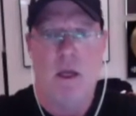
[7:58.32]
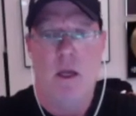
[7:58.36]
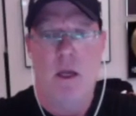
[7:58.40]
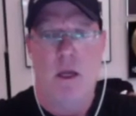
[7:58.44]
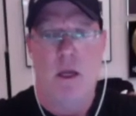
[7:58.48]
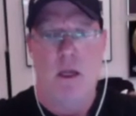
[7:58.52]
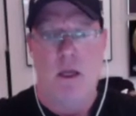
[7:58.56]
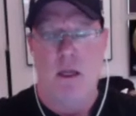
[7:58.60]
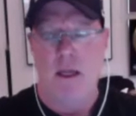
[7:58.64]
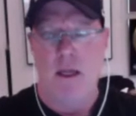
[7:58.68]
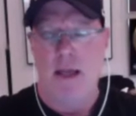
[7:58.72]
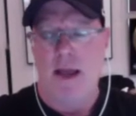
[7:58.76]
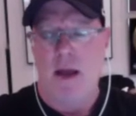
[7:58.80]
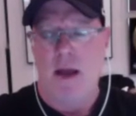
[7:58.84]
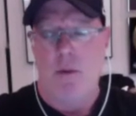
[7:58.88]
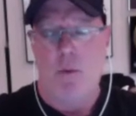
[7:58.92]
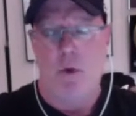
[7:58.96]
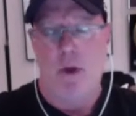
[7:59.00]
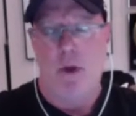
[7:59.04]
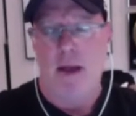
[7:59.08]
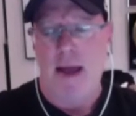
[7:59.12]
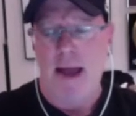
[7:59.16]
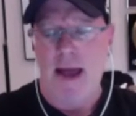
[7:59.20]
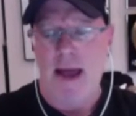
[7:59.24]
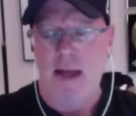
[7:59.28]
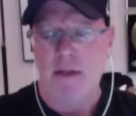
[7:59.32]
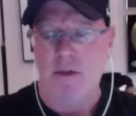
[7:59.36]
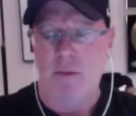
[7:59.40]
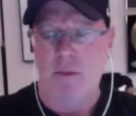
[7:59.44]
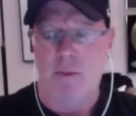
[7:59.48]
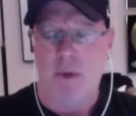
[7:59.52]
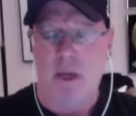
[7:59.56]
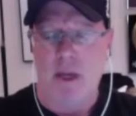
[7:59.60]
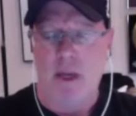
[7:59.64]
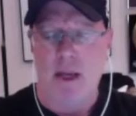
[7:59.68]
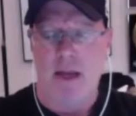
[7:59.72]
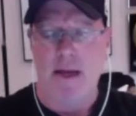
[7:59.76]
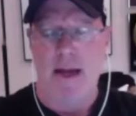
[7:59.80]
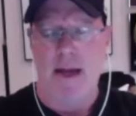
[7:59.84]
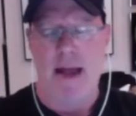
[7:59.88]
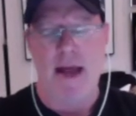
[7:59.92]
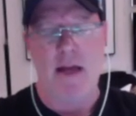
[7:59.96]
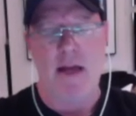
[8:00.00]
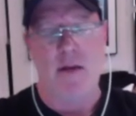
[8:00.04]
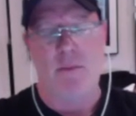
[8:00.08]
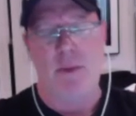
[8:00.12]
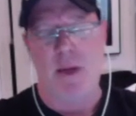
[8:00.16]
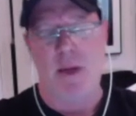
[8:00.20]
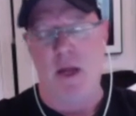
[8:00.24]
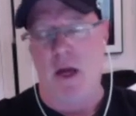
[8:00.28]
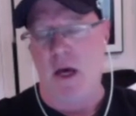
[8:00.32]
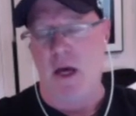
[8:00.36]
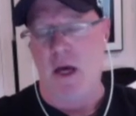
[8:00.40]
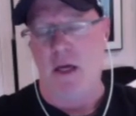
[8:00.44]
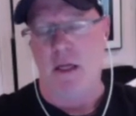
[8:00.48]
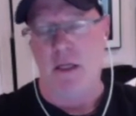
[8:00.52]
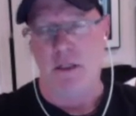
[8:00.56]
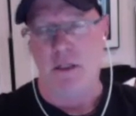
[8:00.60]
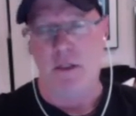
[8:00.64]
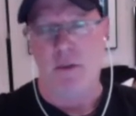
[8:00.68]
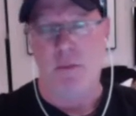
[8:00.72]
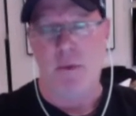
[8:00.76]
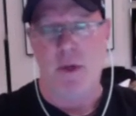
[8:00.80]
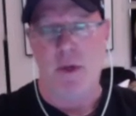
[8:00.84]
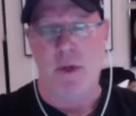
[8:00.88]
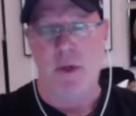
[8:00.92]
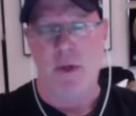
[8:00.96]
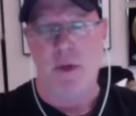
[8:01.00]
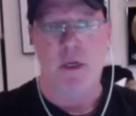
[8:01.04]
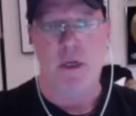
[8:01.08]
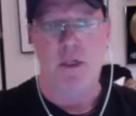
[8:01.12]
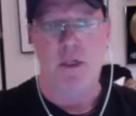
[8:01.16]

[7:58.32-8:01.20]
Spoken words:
Yeah, well, it had to be. And I had to be honest because,